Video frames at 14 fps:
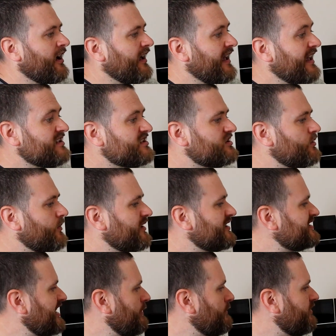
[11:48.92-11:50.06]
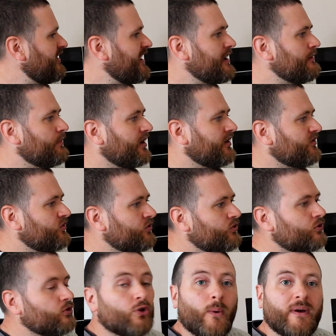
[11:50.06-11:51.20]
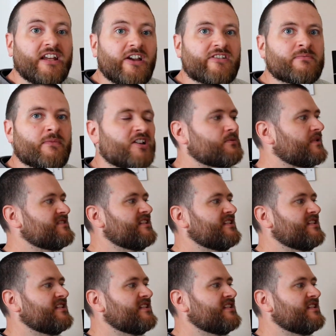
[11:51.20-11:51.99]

is doing the same thing, but nowhere near as much, because